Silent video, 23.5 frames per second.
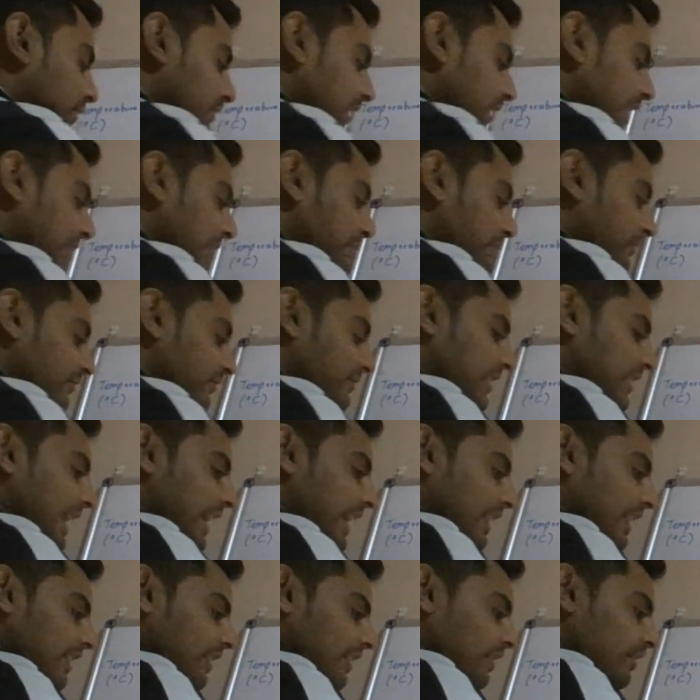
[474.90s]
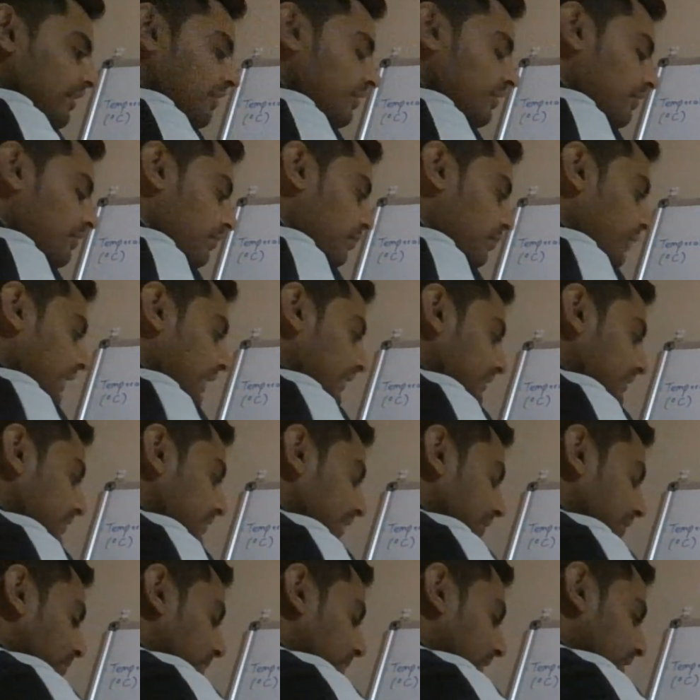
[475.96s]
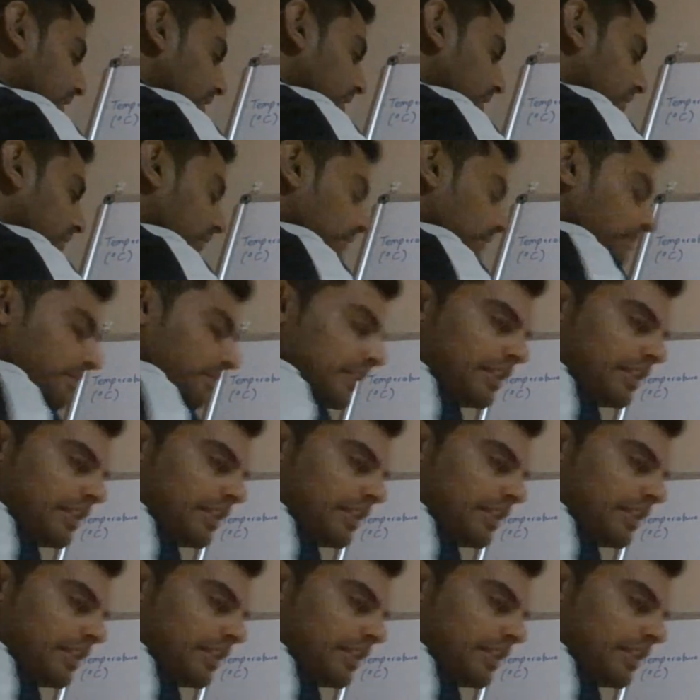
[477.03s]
time of day went up in